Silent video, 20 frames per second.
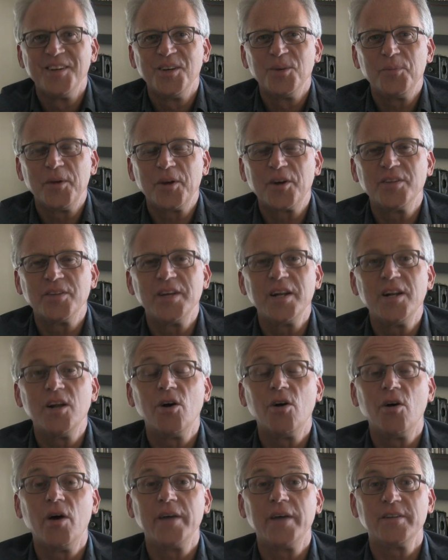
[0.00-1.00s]
because I
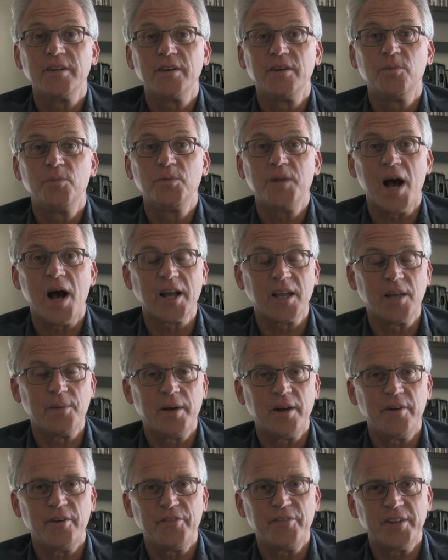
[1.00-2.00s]
know as a
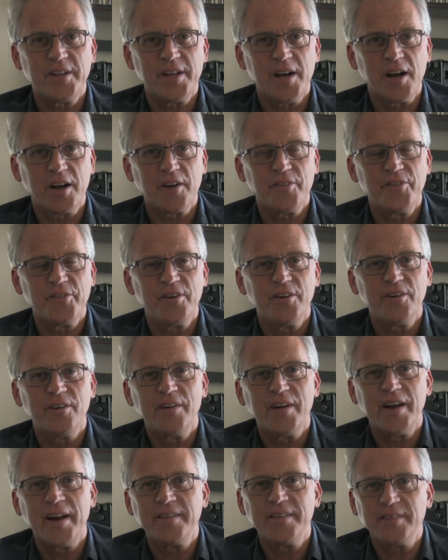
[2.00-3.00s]
documentary
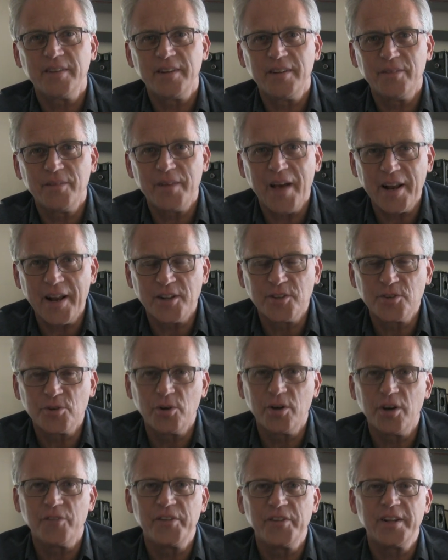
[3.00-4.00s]
photographer and as an
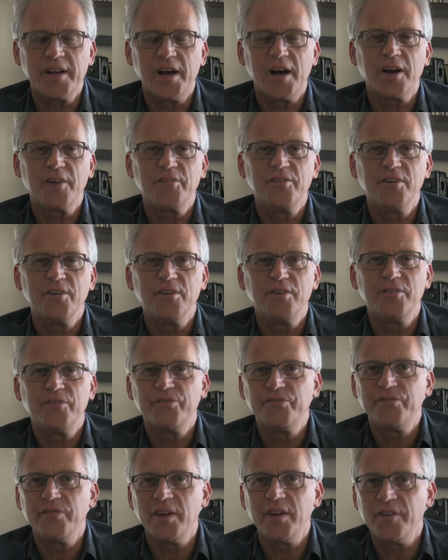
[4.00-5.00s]
editorial photographer
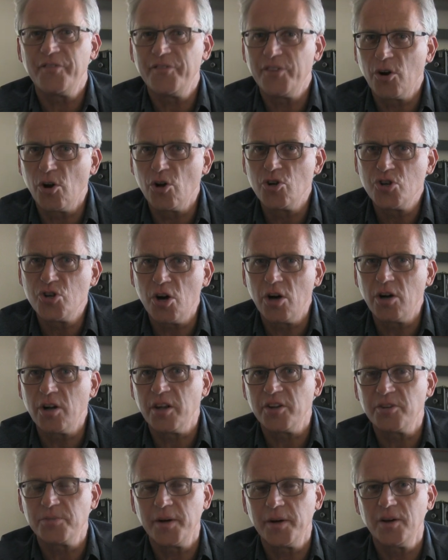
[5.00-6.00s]
and a
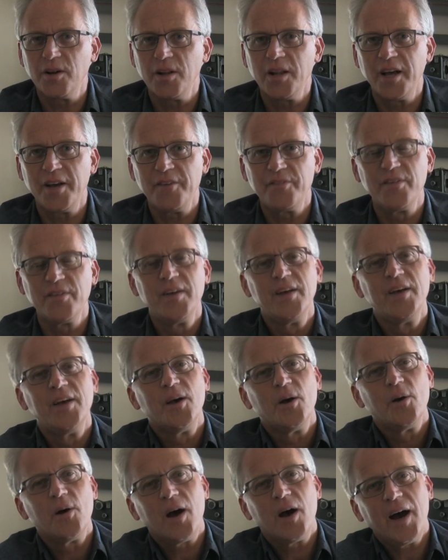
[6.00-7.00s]
photojournalist my whole life,
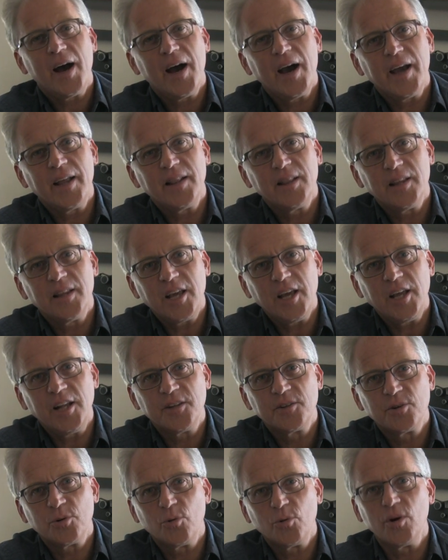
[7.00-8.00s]
I
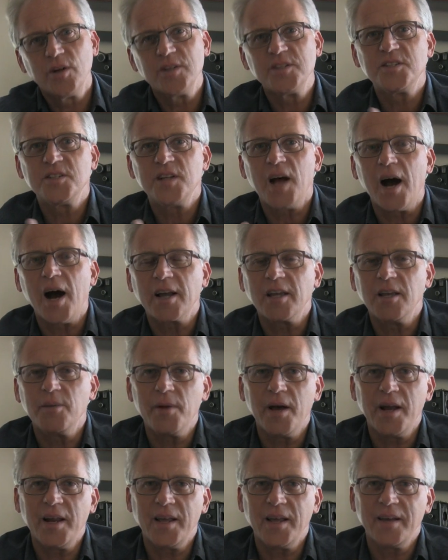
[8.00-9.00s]
lean towards
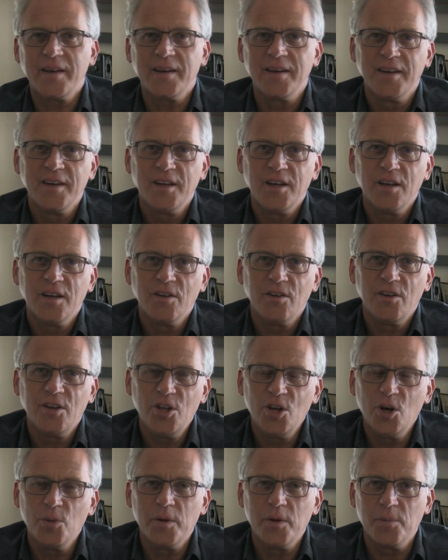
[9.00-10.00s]
documenting
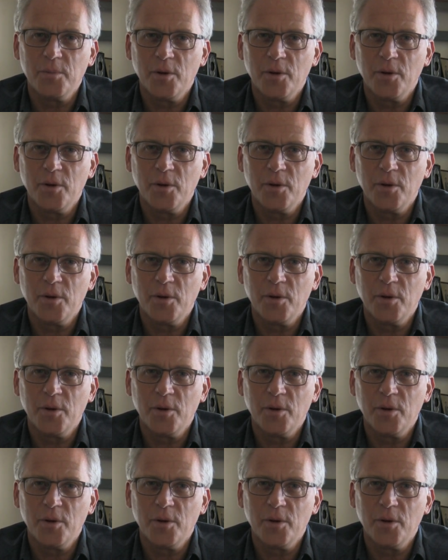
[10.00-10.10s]
human